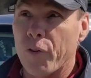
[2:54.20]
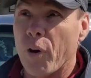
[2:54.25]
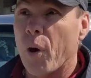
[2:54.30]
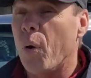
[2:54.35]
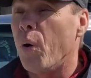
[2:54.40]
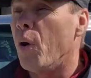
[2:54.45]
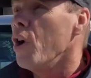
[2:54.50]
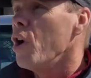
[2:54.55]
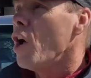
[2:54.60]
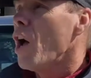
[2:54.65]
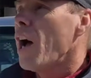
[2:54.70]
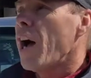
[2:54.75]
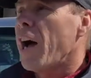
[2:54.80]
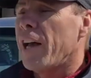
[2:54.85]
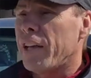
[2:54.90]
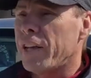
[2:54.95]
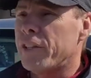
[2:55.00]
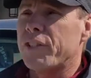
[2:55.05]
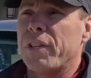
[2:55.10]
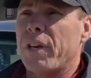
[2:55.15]
So
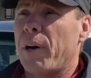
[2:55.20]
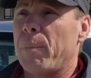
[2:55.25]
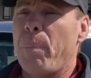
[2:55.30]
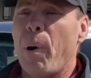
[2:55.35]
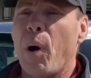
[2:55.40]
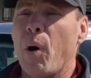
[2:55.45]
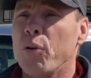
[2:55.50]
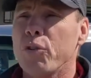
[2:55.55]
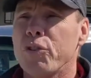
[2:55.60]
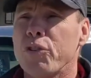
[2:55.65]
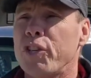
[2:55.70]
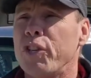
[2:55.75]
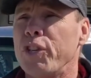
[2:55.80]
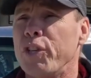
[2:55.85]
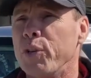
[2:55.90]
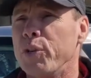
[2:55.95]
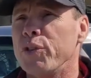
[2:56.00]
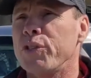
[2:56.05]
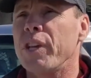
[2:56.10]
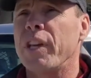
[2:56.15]
as opposed to
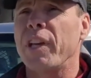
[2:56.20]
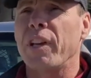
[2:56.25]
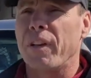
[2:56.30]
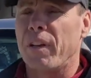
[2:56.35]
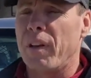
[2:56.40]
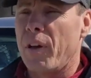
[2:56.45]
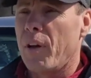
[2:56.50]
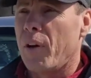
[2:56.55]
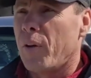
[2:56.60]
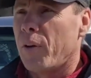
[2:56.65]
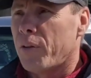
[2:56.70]
using